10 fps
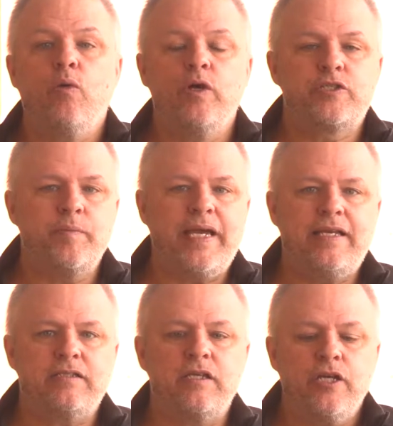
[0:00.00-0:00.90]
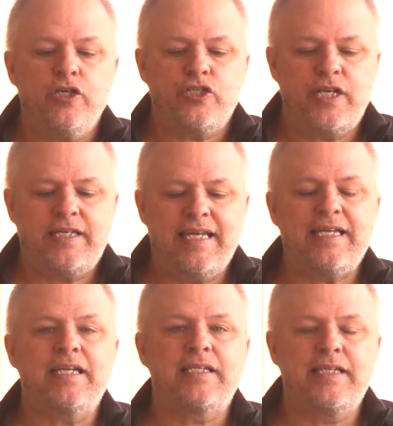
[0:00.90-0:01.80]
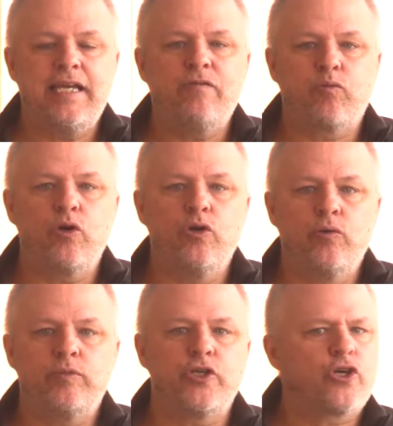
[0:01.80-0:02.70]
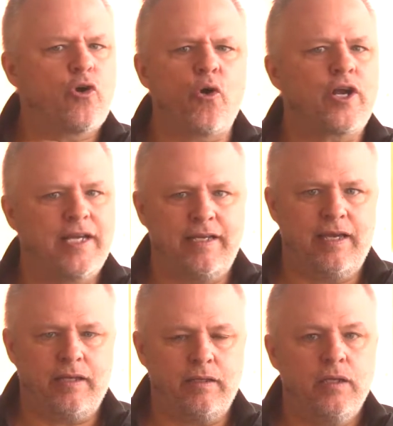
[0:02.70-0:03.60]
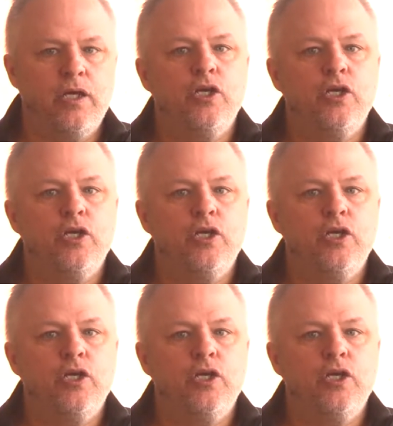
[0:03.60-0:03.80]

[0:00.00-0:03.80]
which means she didn't leave room to cork it again.